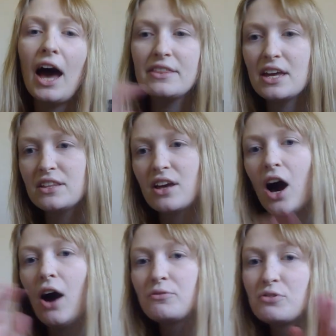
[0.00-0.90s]
And then
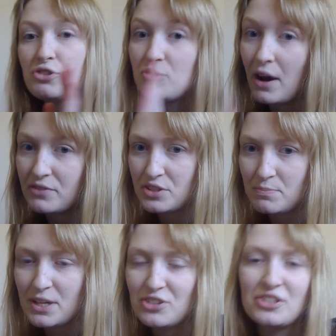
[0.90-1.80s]
afterwards you have the
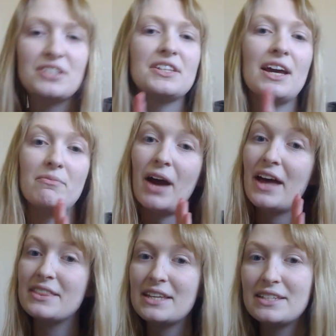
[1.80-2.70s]
species name,
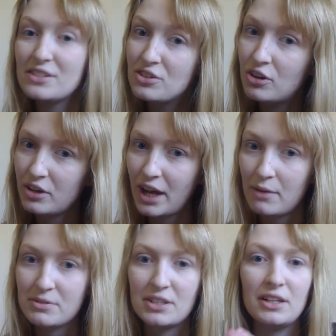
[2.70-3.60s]
and this is not
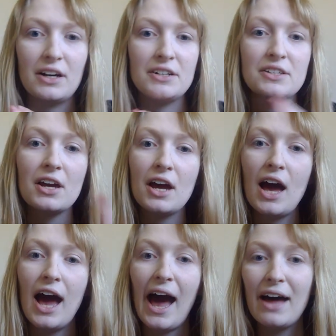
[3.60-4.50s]
capitalized.
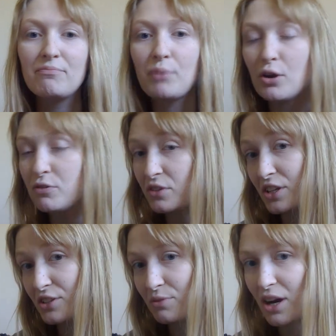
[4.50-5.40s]
And both of
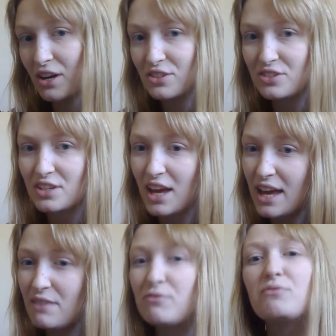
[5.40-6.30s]
these words,
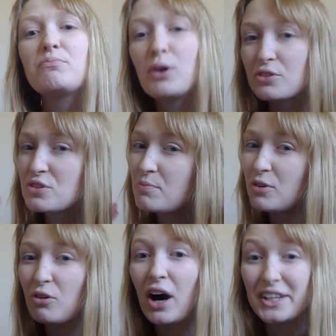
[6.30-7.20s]
if
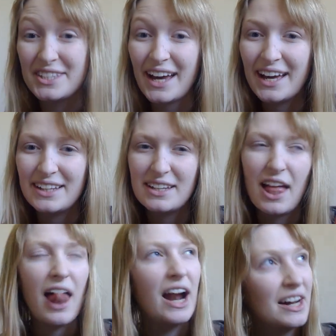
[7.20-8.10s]
possible, itali-
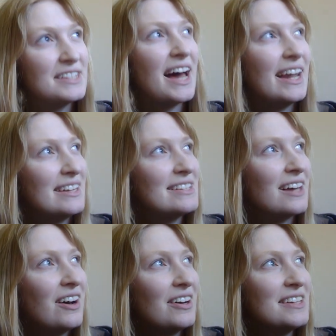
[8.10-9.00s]

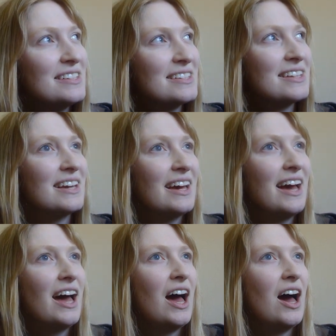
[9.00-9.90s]
italicized.
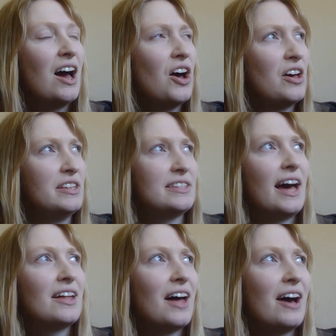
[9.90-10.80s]
Is
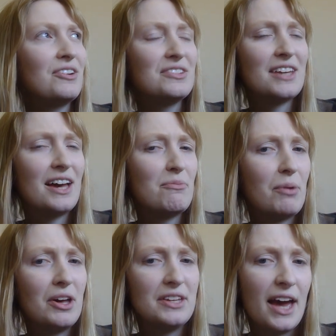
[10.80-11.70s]
that how you say it?
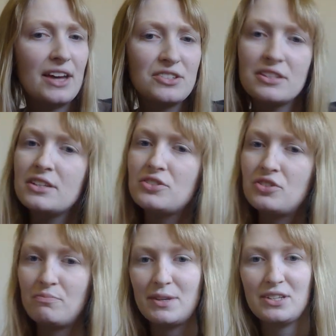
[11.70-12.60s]
But yeah, so these
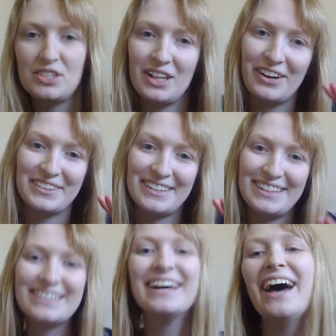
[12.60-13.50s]
should be
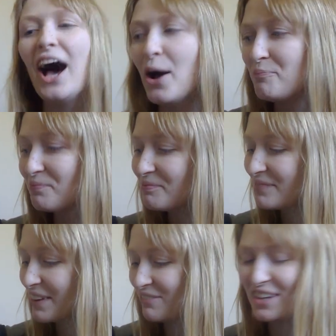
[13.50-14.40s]
slanted. um,
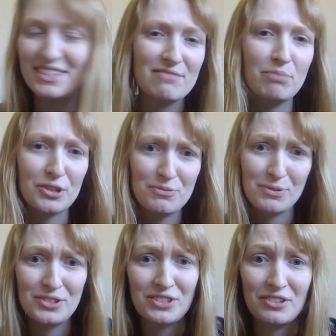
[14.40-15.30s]
but it's
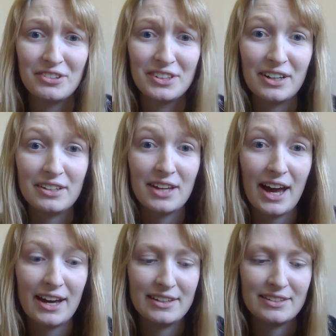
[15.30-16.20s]
impossible to do online
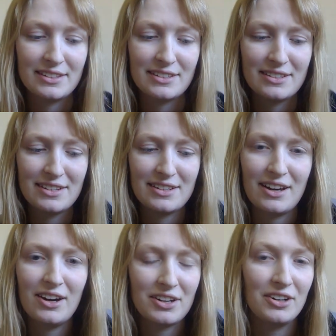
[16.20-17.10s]
and
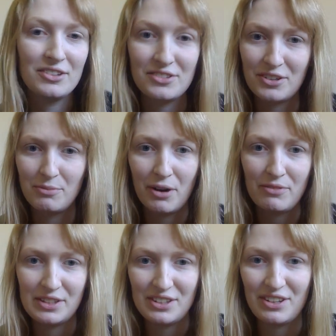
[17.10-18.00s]
I can't do it on my
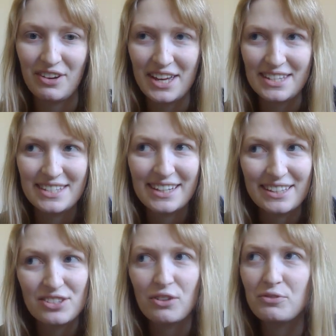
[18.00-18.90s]
video
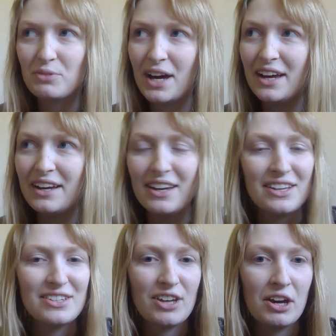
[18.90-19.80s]
editing software.
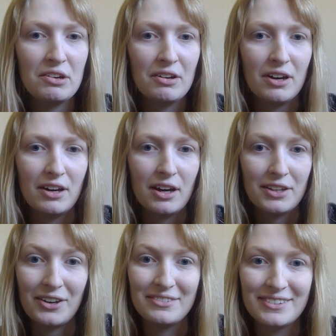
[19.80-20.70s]
So I
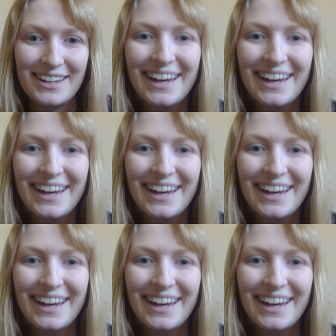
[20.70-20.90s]
don't.